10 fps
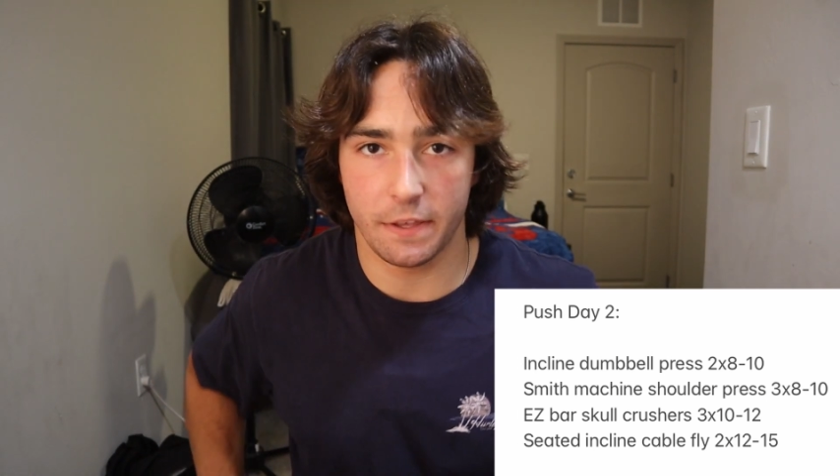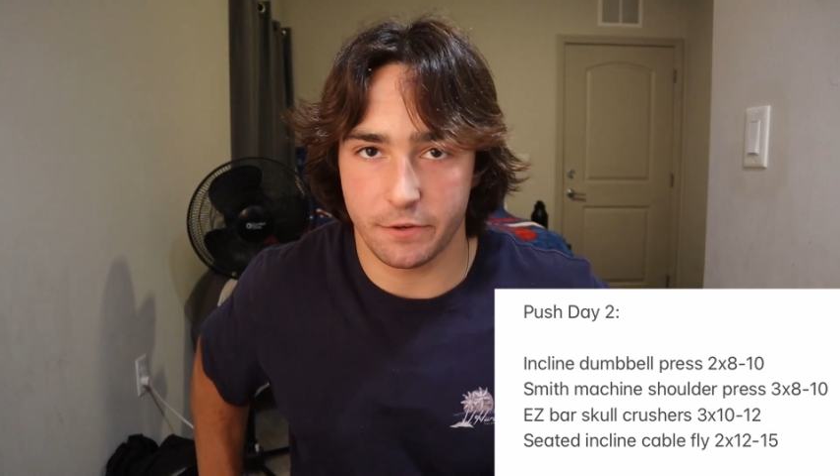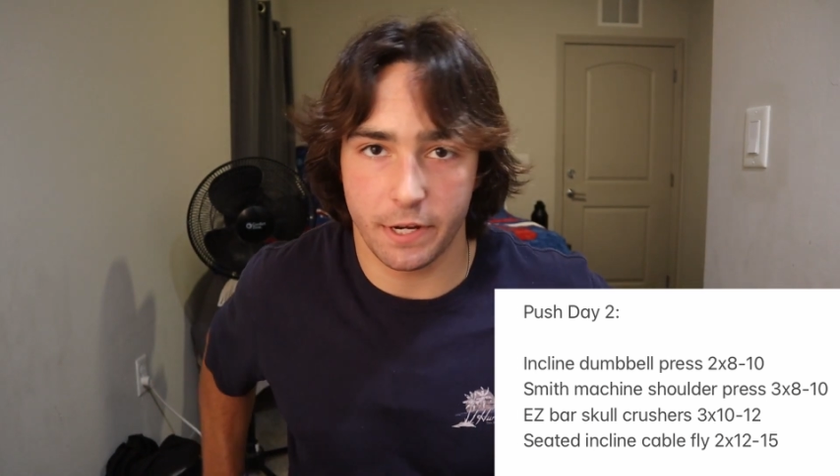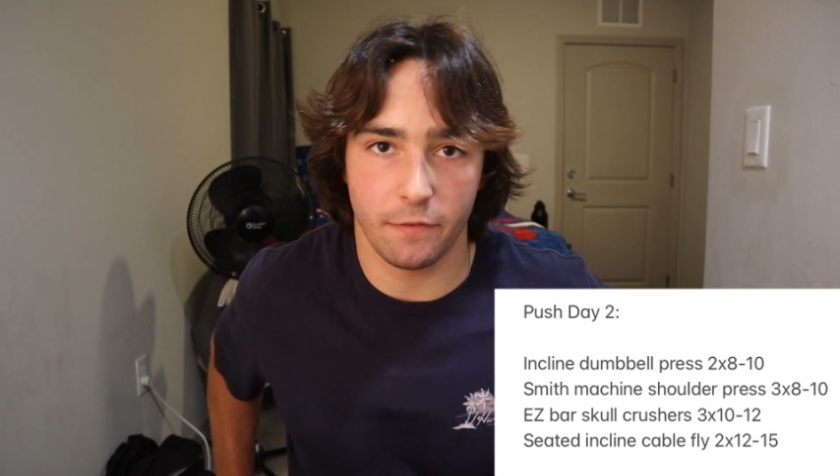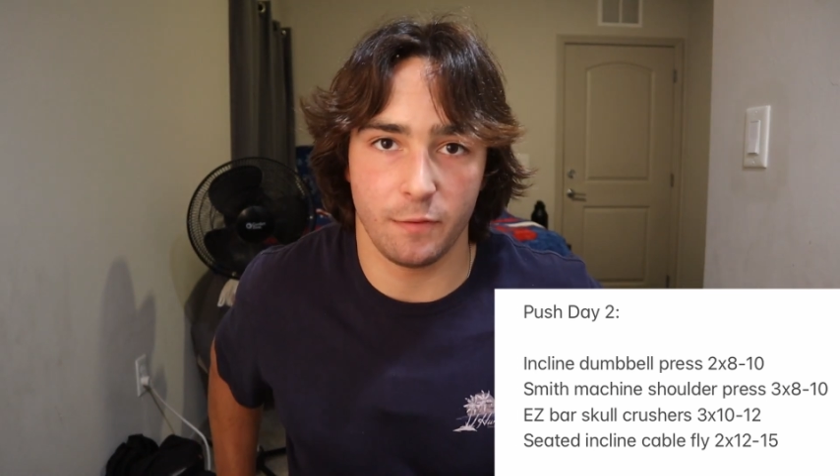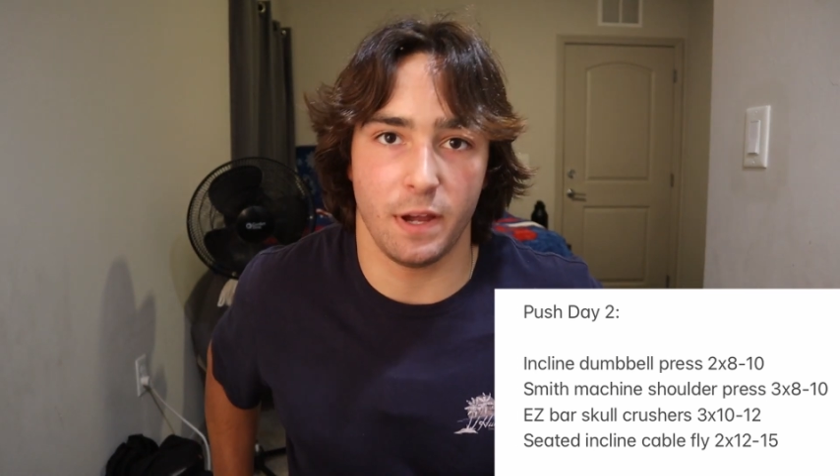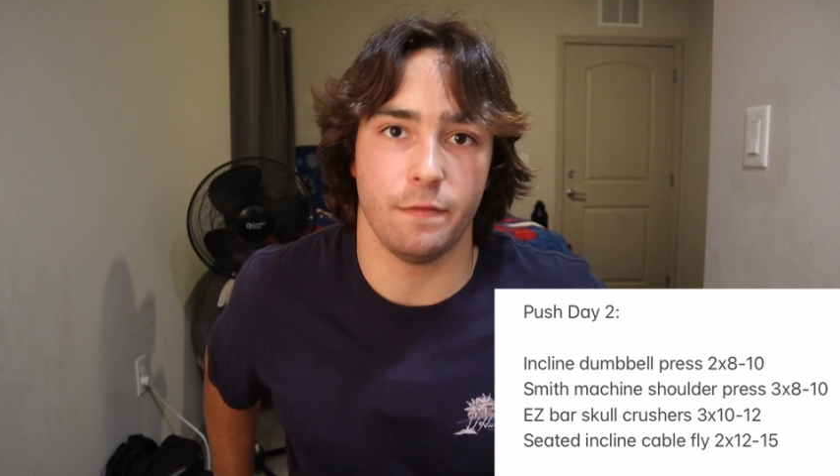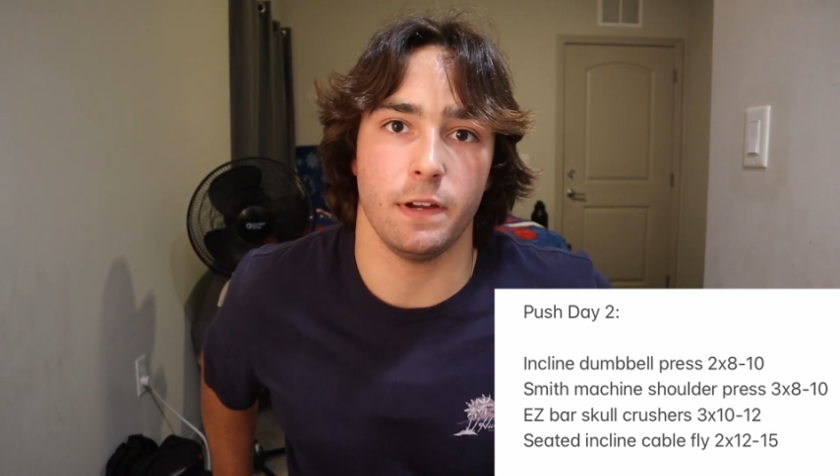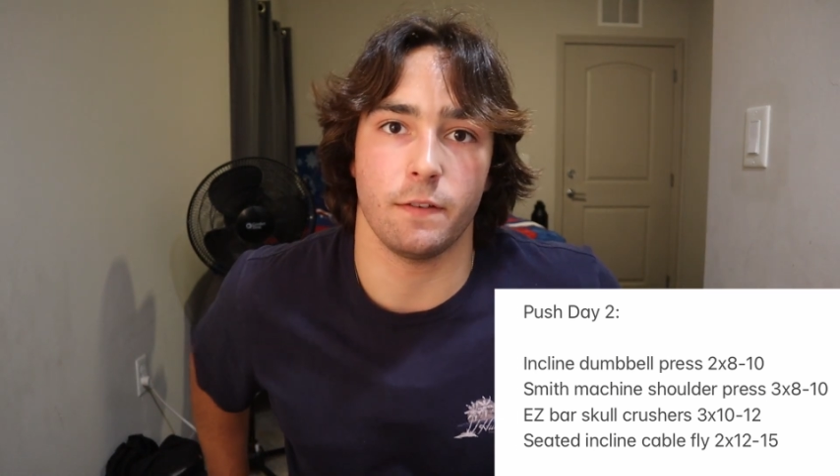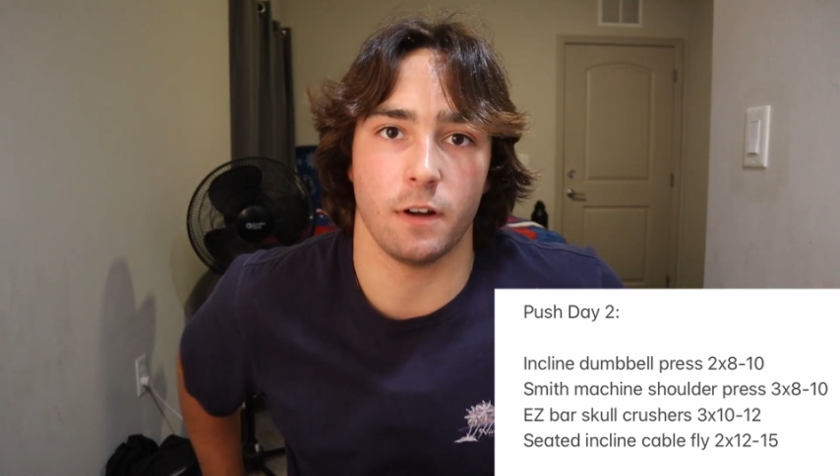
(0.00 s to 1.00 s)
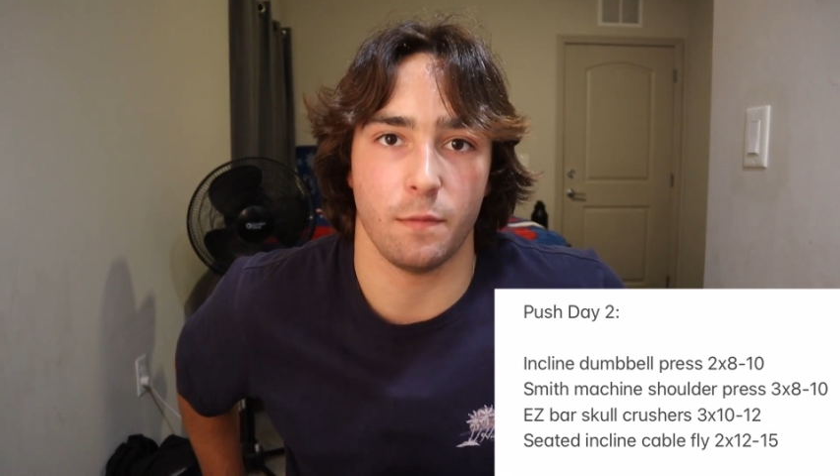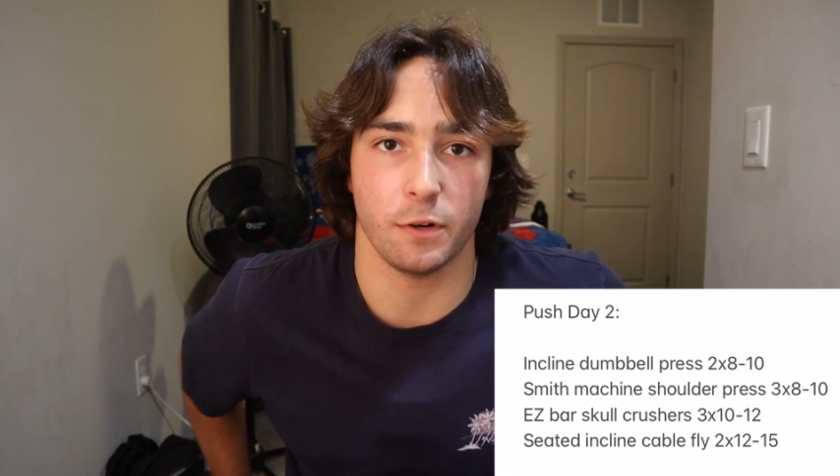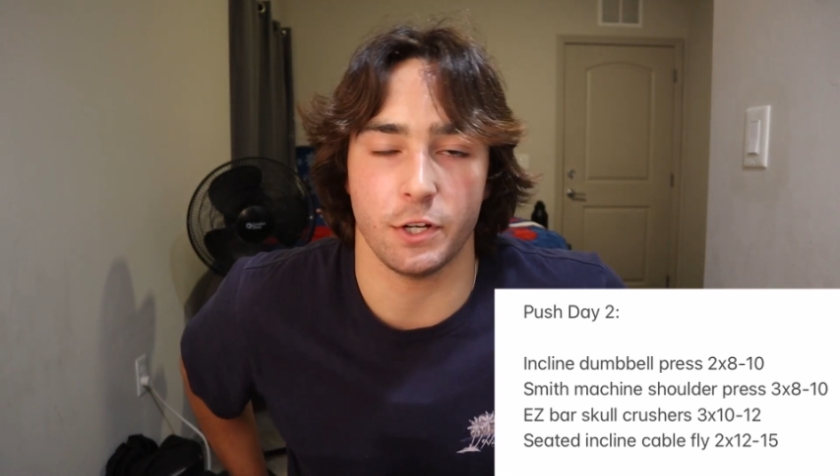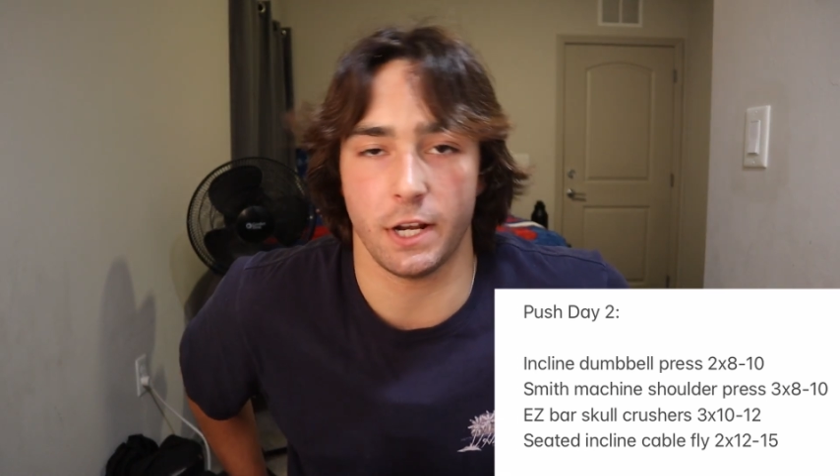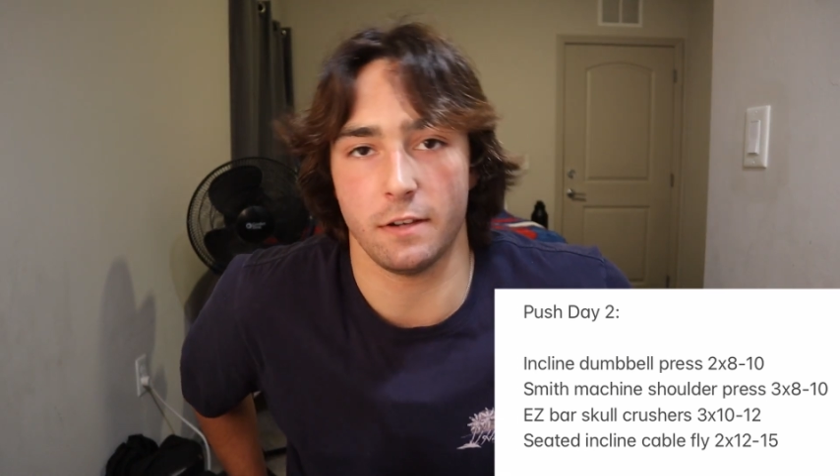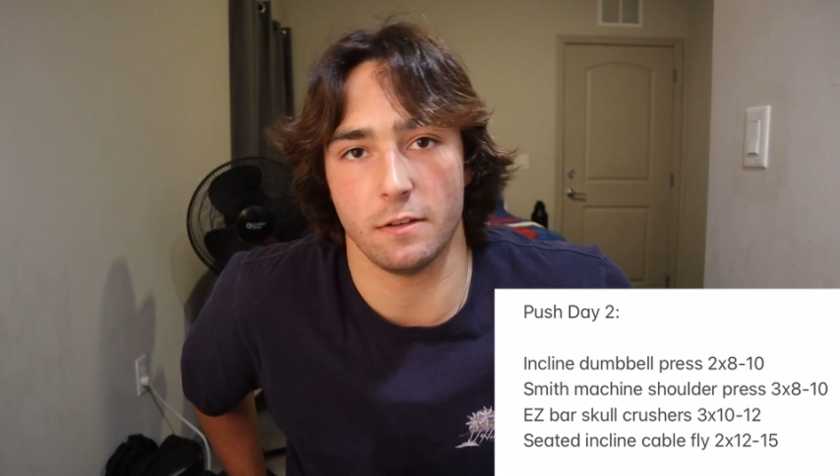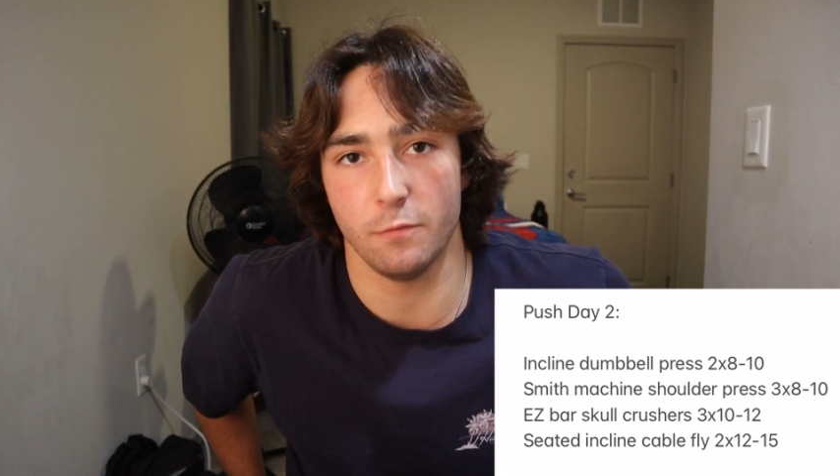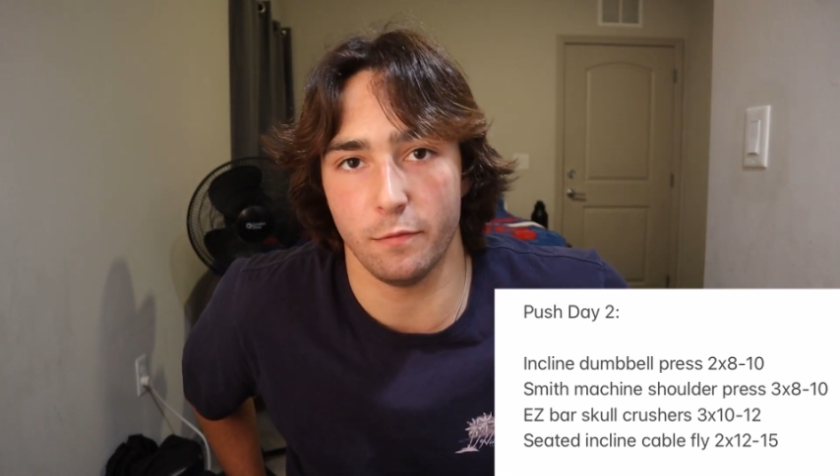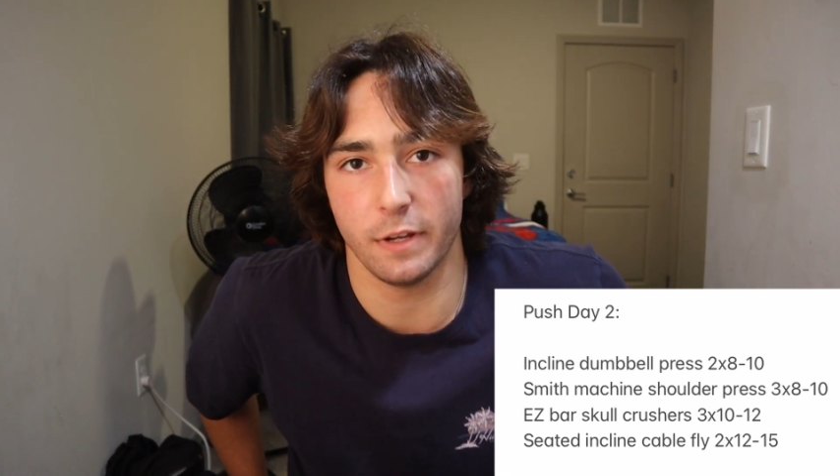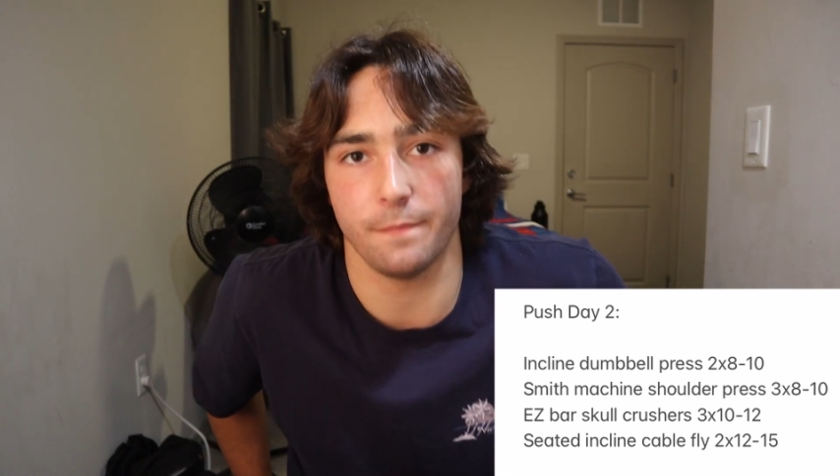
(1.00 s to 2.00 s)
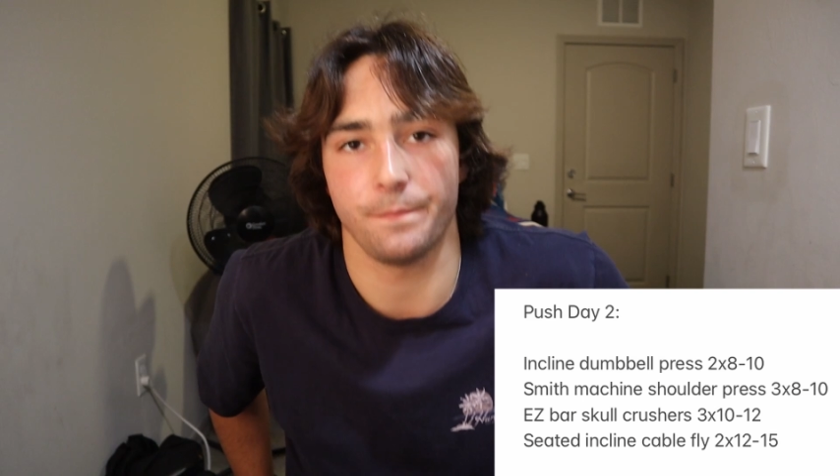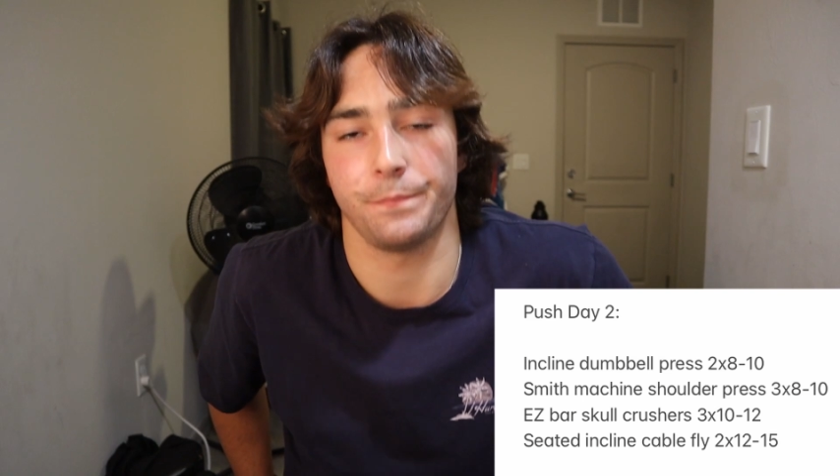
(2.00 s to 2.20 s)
These are definitely my favorite upper chest movement.